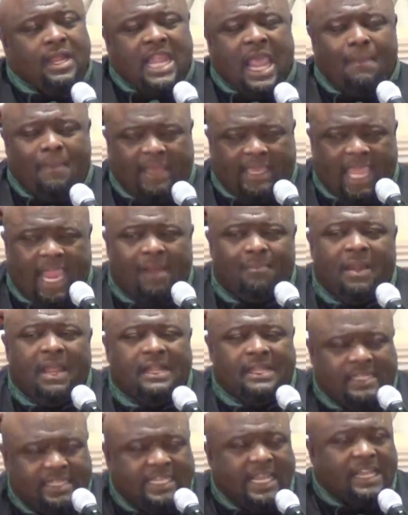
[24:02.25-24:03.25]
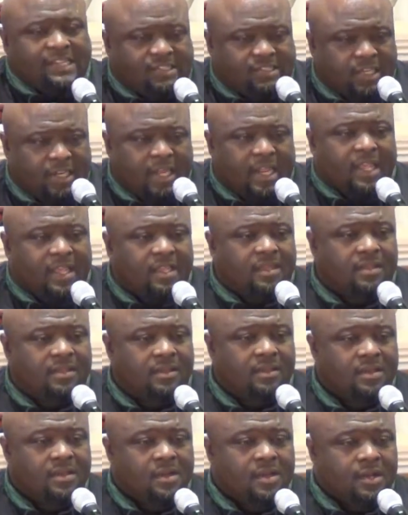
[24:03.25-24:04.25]
That became their destiny.
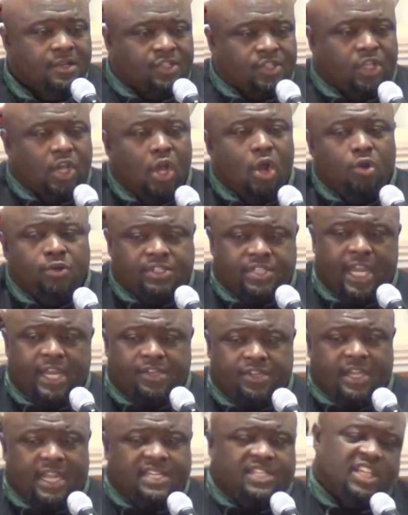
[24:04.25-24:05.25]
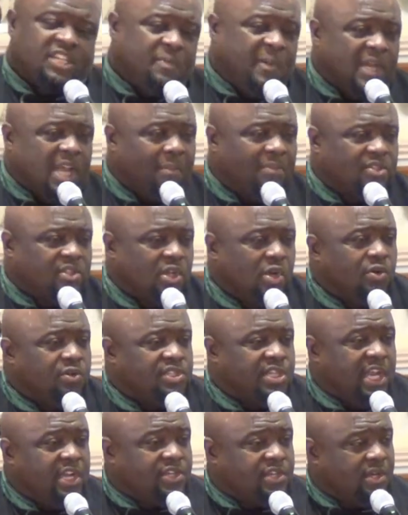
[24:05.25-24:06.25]
School teachers didn't just become a school
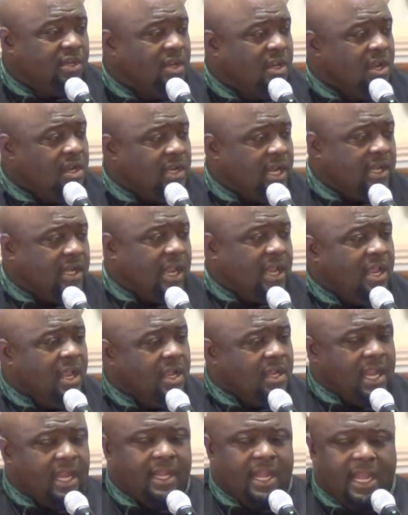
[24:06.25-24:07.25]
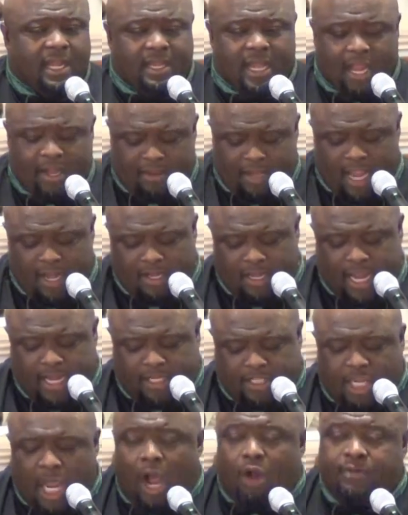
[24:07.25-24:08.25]
teacher.
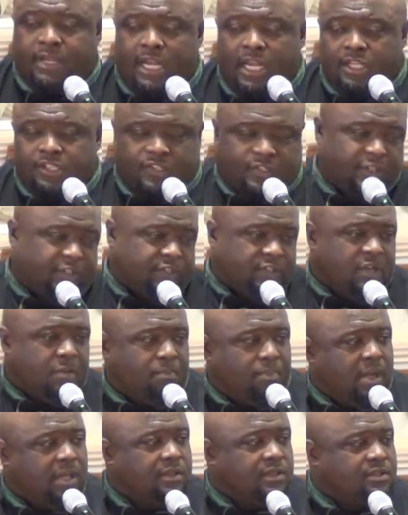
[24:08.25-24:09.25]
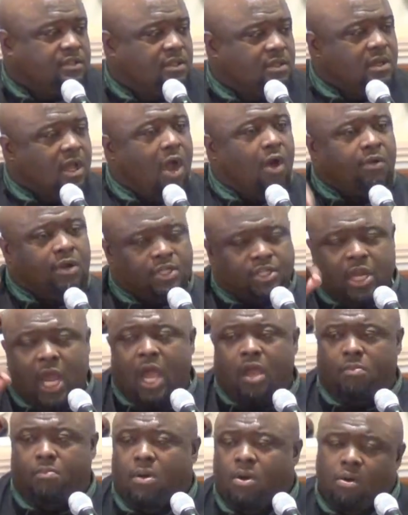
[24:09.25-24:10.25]
They taught their little sisters and brothers on the
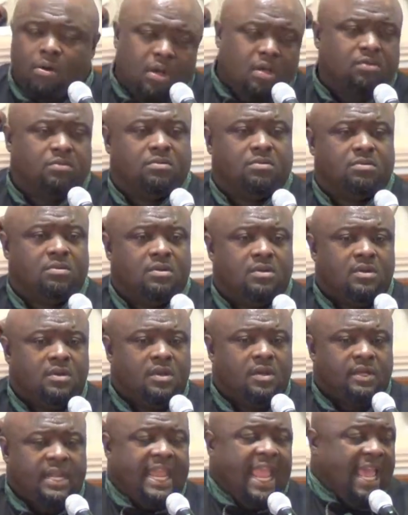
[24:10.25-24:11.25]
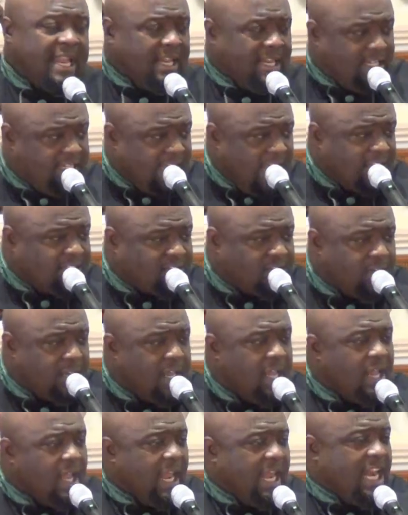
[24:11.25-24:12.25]
chalkboard. They had a
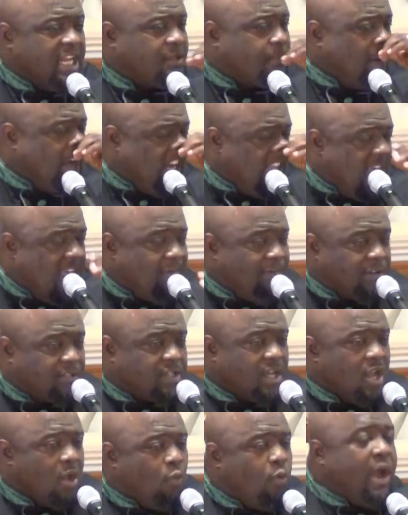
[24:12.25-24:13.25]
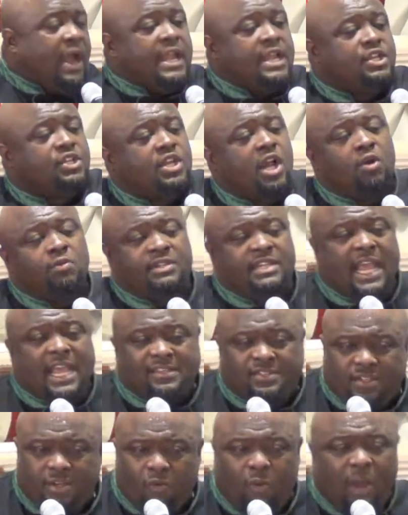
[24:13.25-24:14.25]
destiny. And as believers, what is your destiny?